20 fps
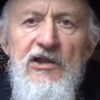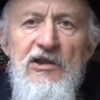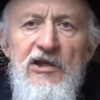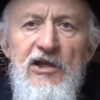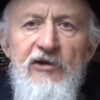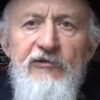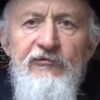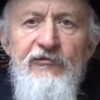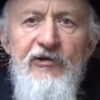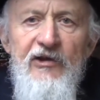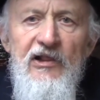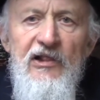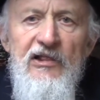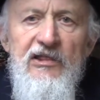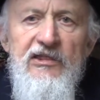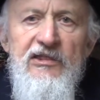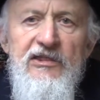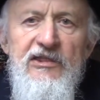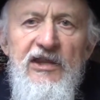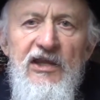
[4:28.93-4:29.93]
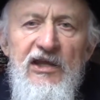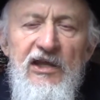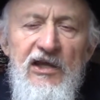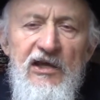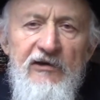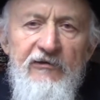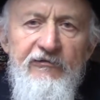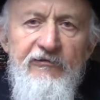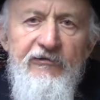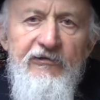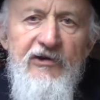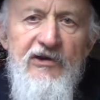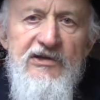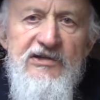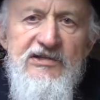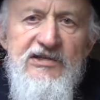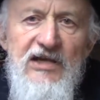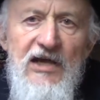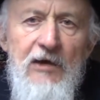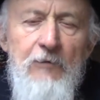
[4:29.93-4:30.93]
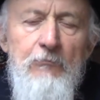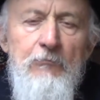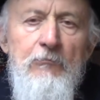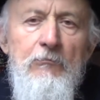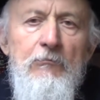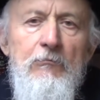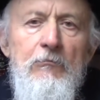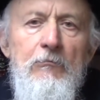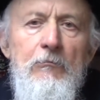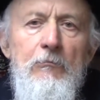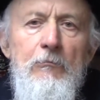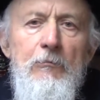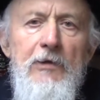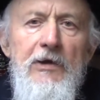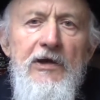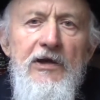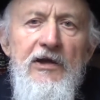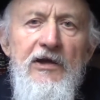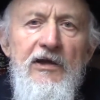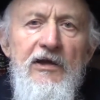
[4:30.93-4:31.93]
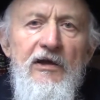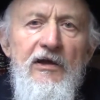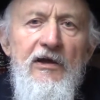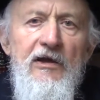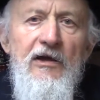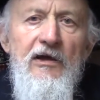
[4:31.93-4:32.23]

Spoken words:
they felt they have some meaning